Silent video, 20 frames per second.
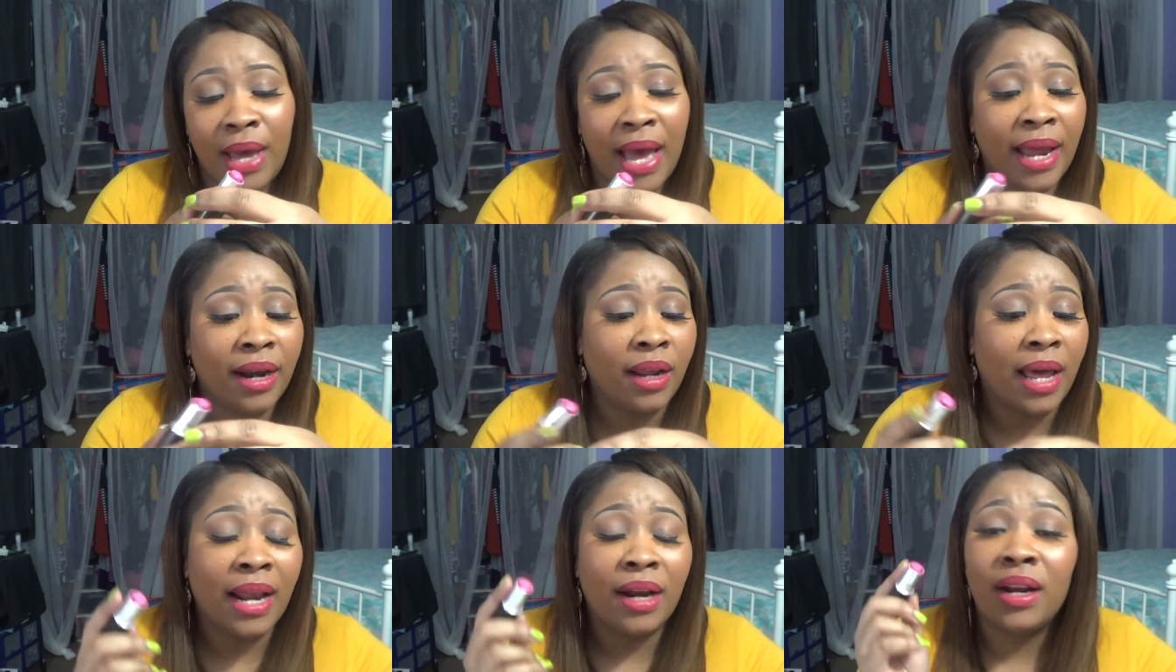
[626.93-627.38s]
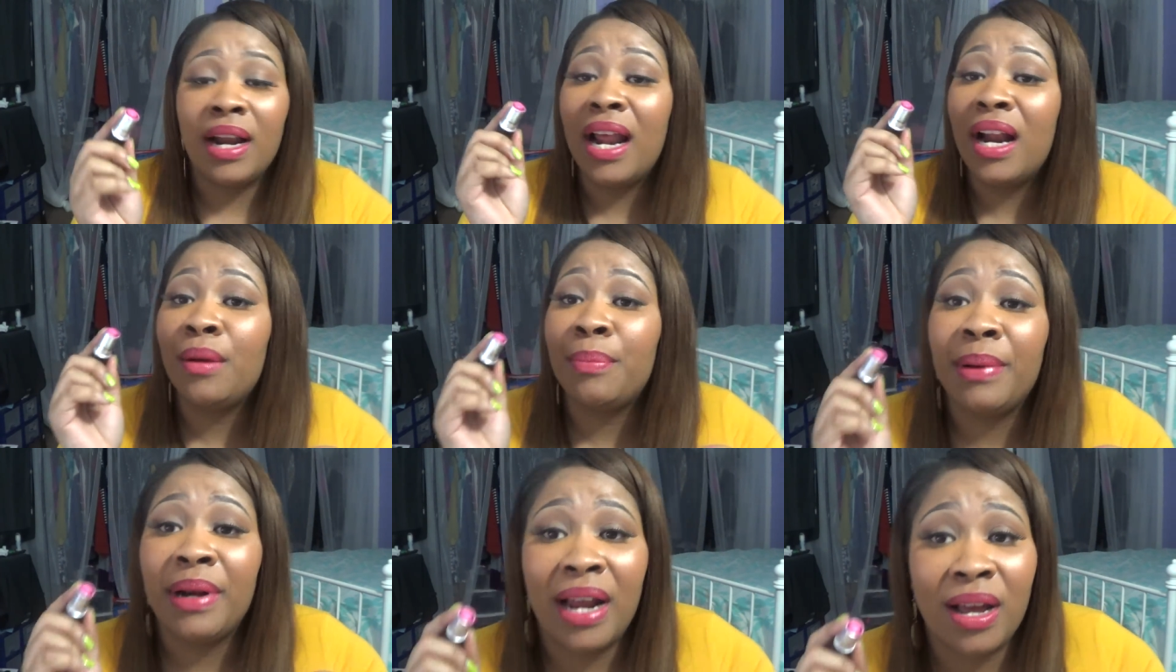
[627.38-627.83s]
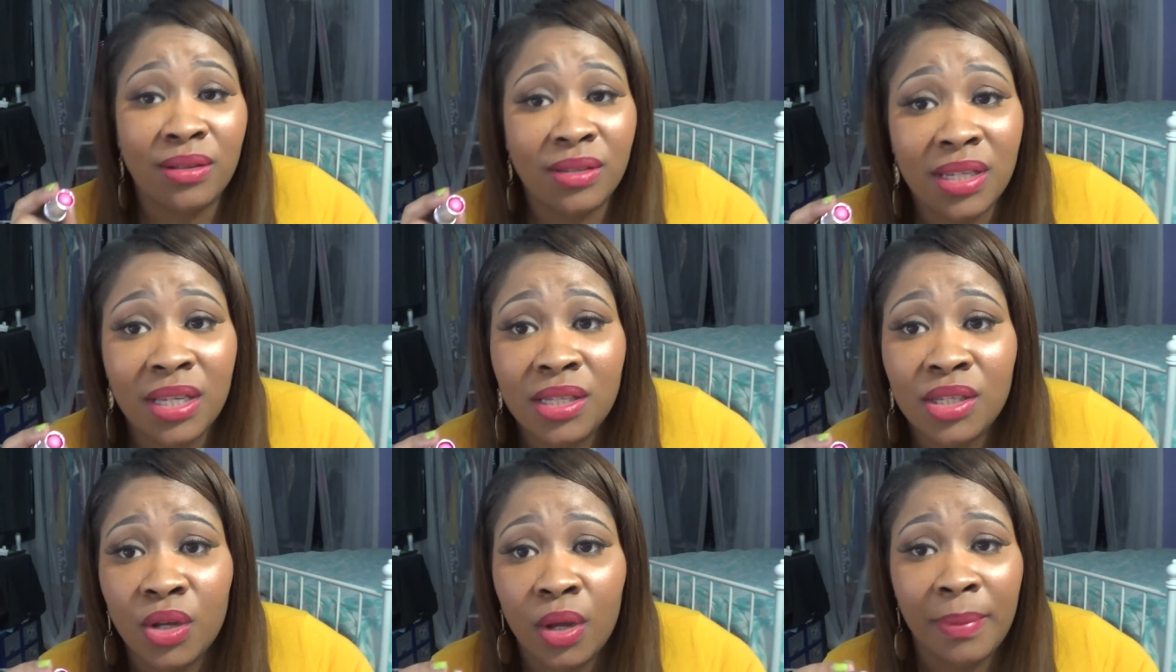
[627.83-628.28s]
I don't know how to pronounce
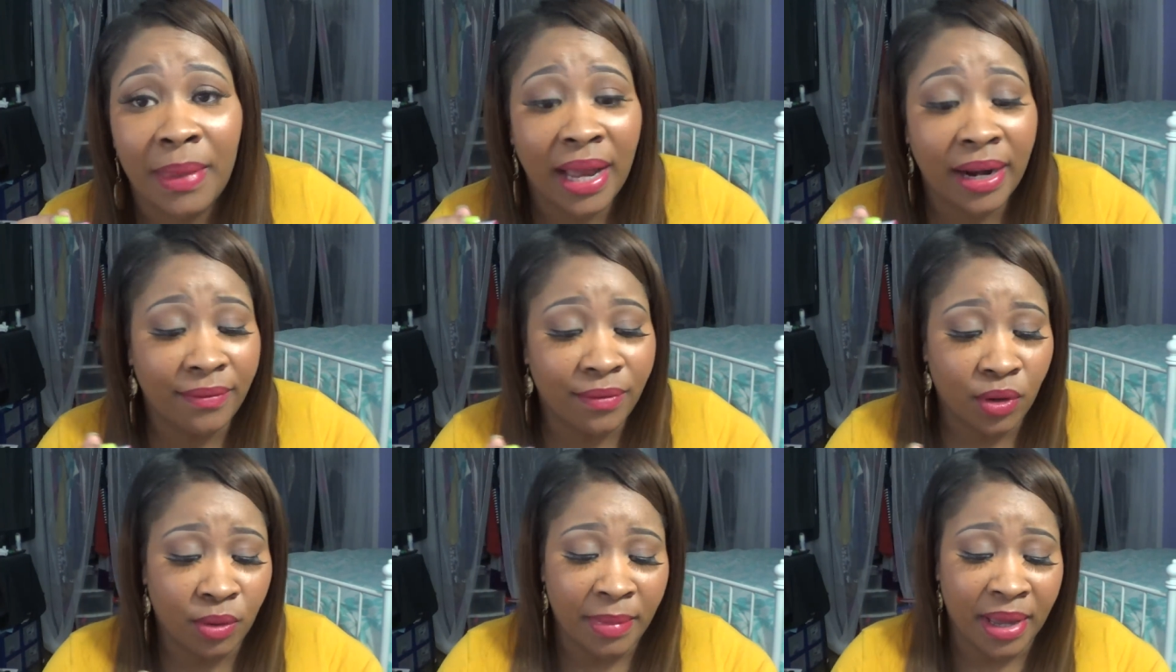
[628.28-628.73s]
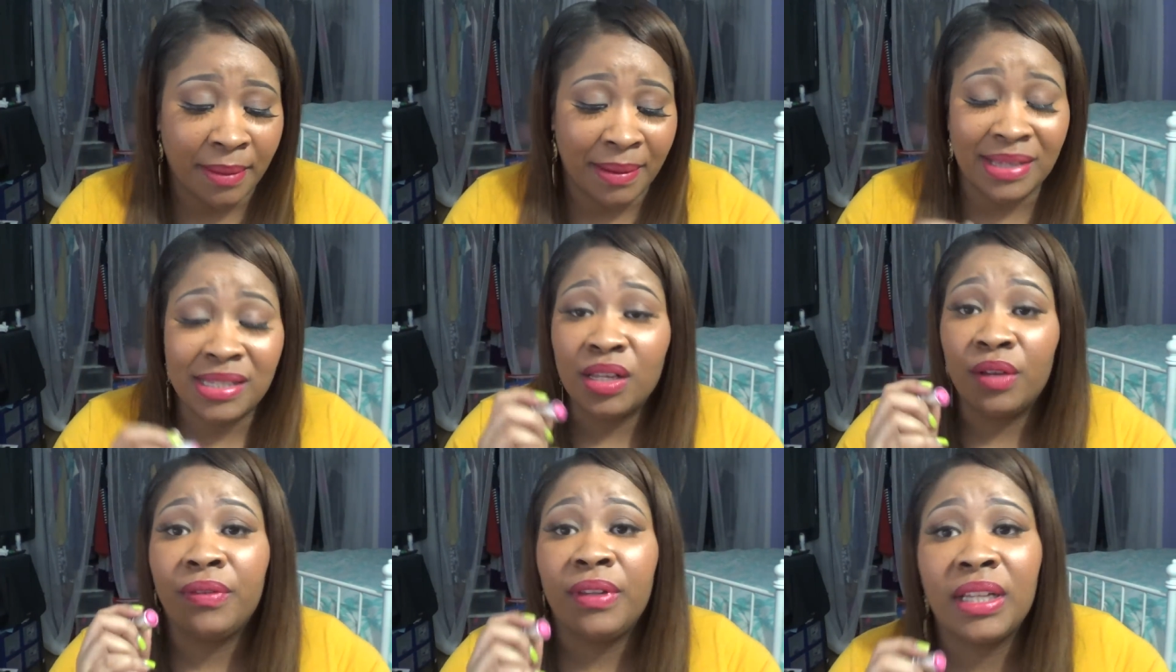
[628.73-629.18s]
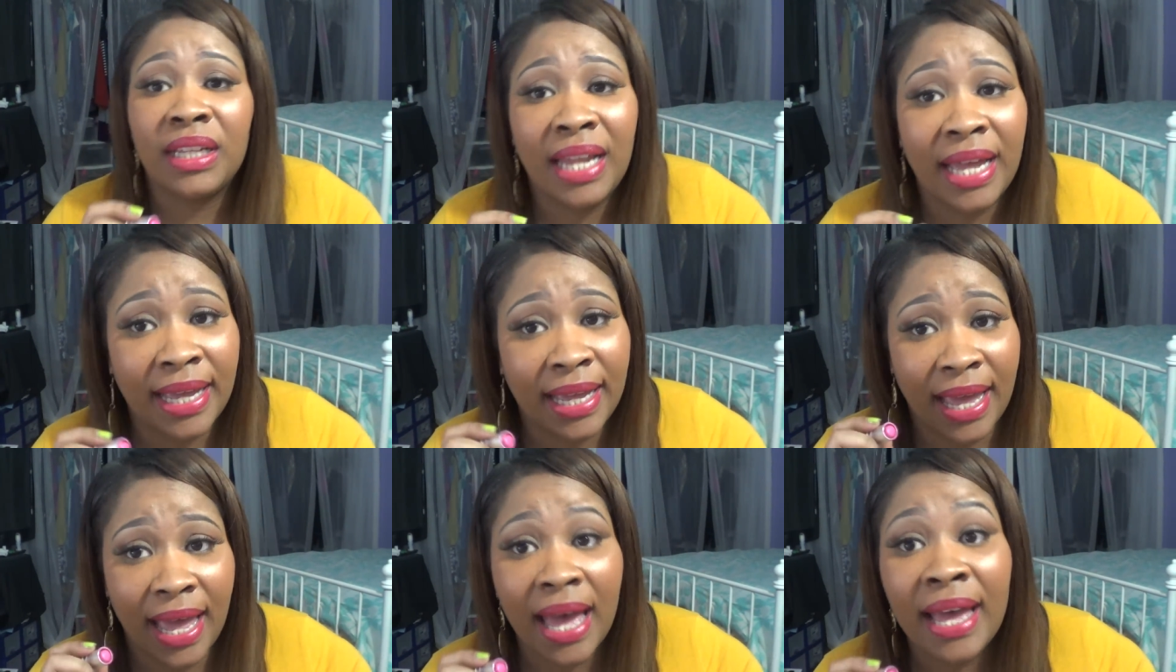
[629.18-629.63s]
it, so I'm not even gonna make myself look
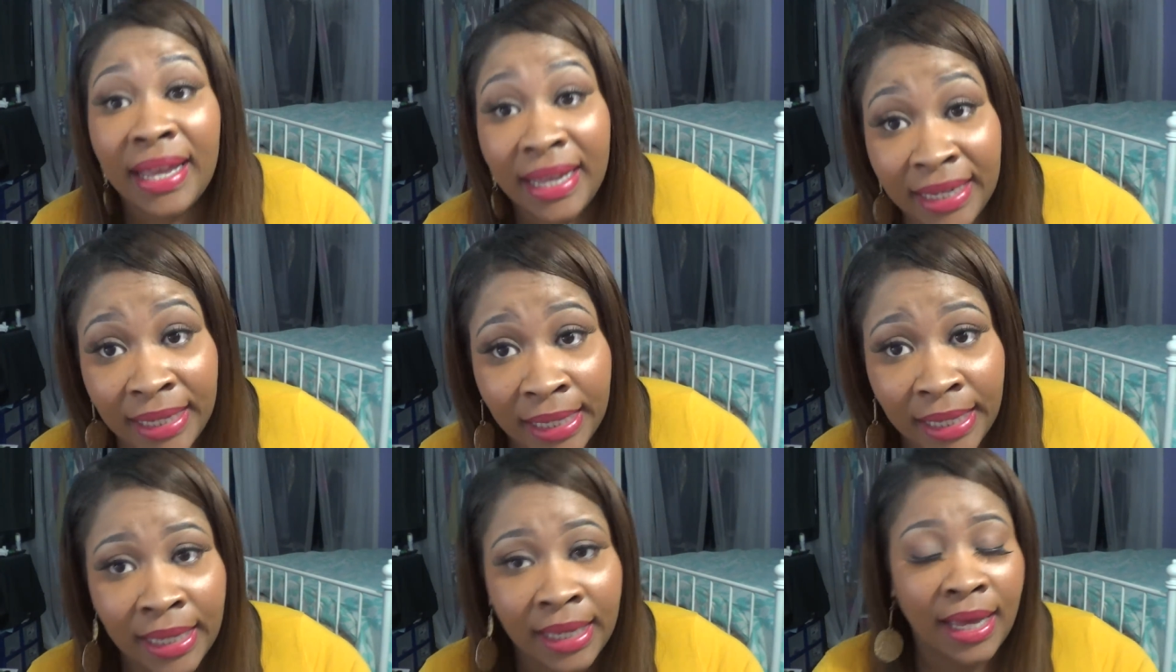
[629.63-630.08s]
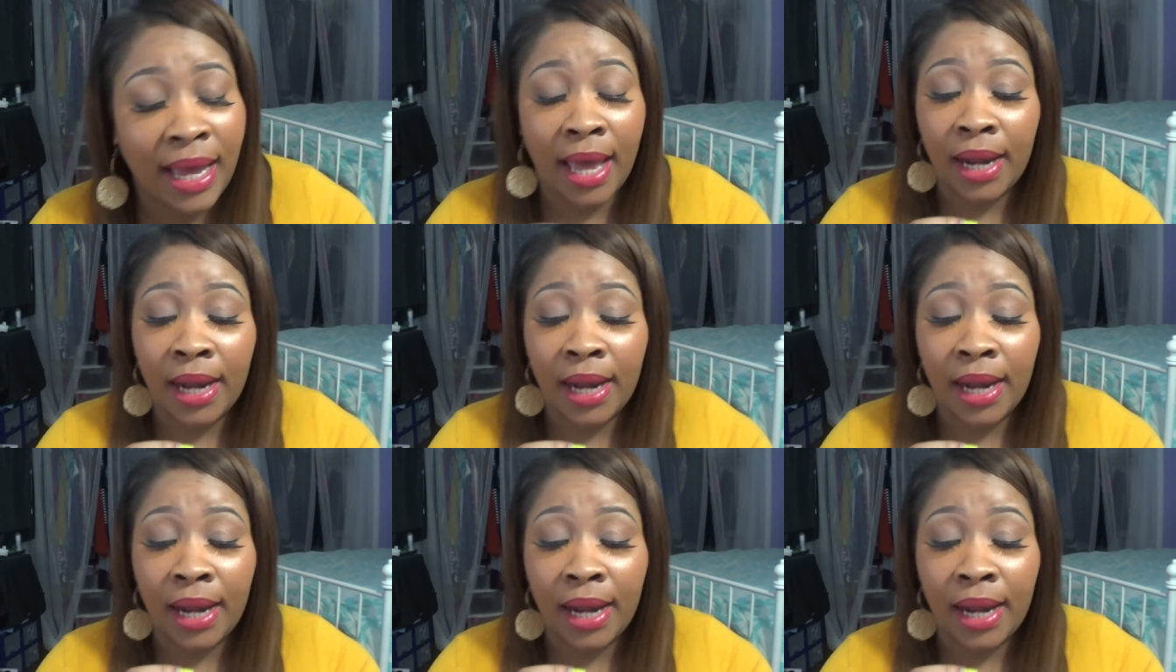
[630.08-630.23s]
like an idiot.